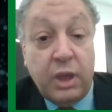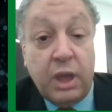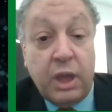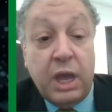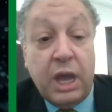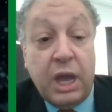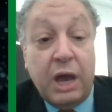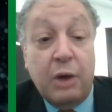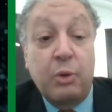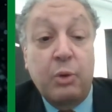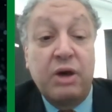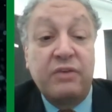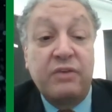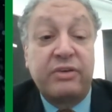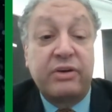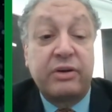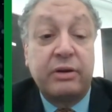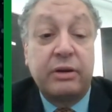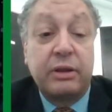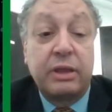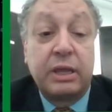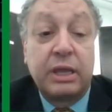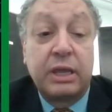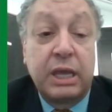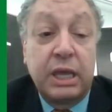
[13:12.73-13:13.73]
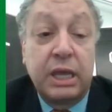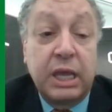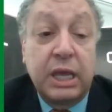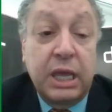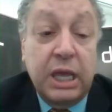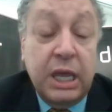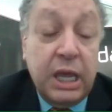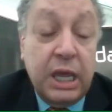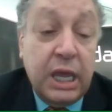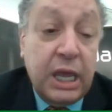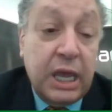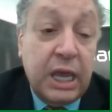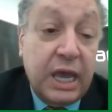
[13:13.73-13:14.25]
However,
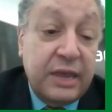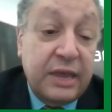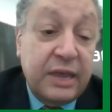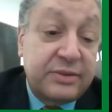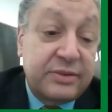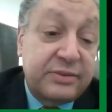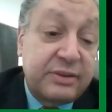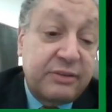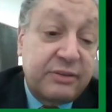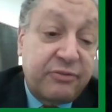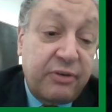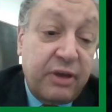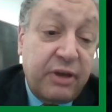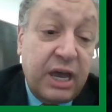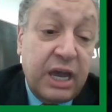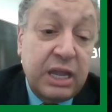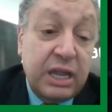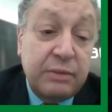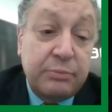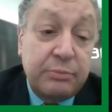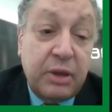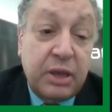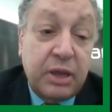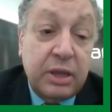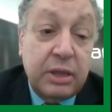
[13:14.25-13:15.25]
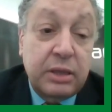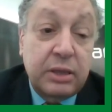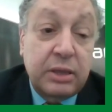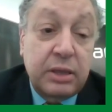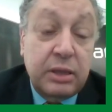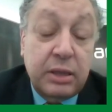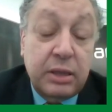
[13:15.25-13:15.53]
as defined by